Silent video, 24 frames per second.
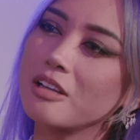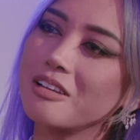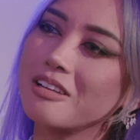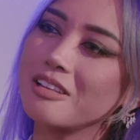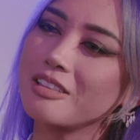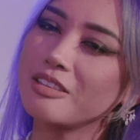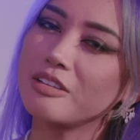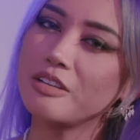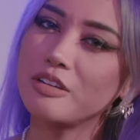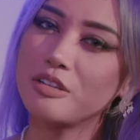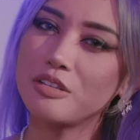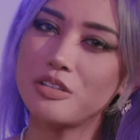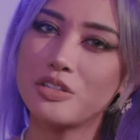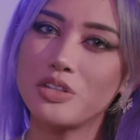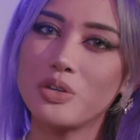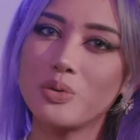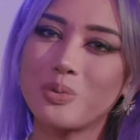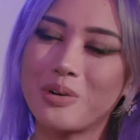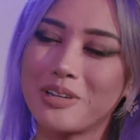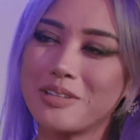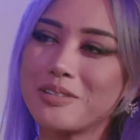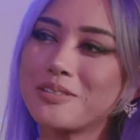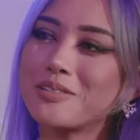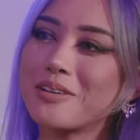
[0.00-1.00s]
leads you
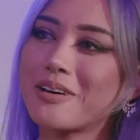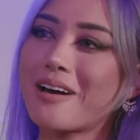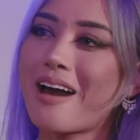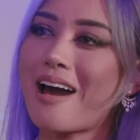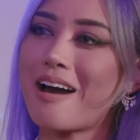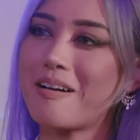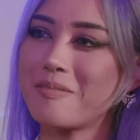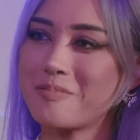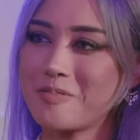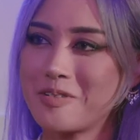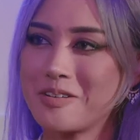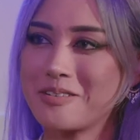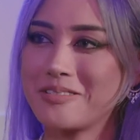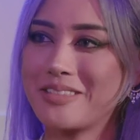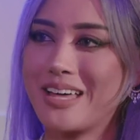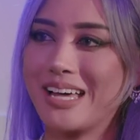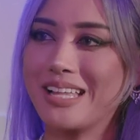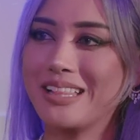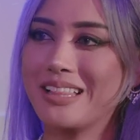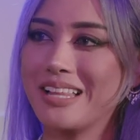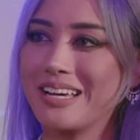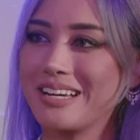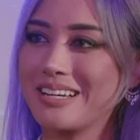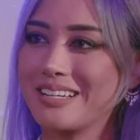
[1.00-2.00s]
into having that
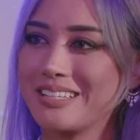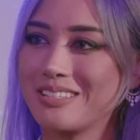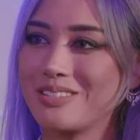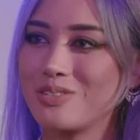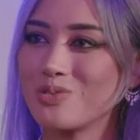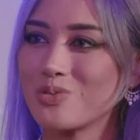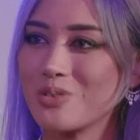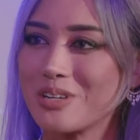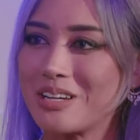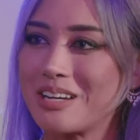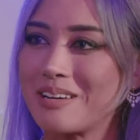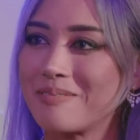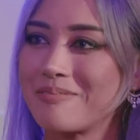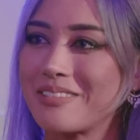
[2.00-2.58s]
like dream?